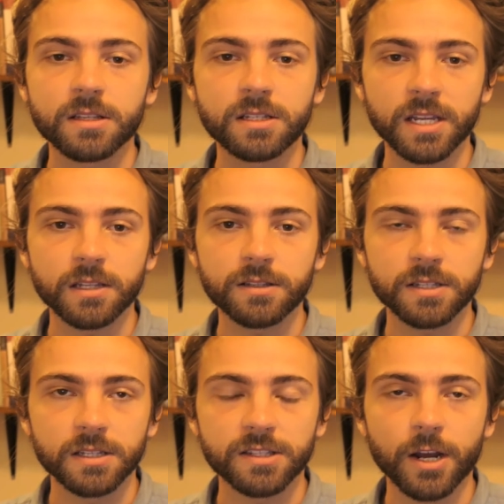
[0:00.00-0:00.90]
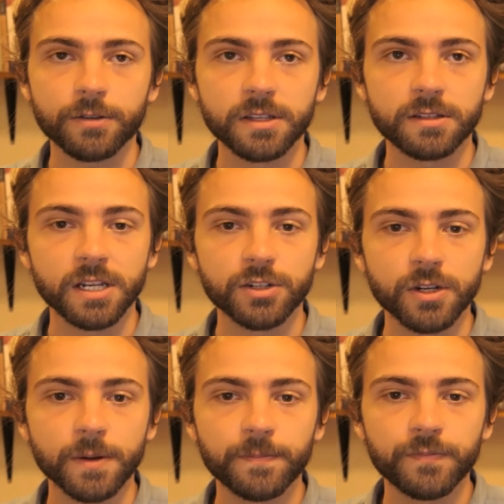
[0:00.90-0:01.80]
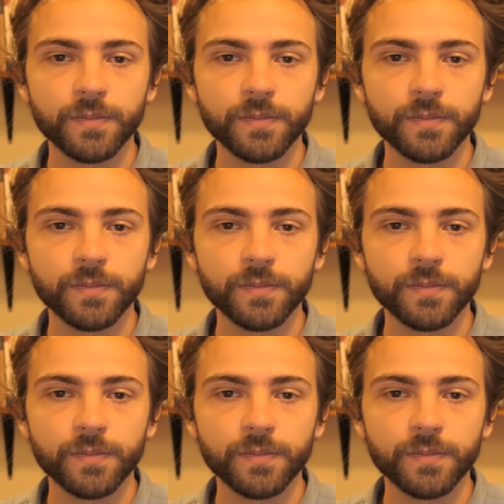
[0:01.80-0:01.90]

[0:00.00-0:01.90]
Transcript: States in Southeast Asia,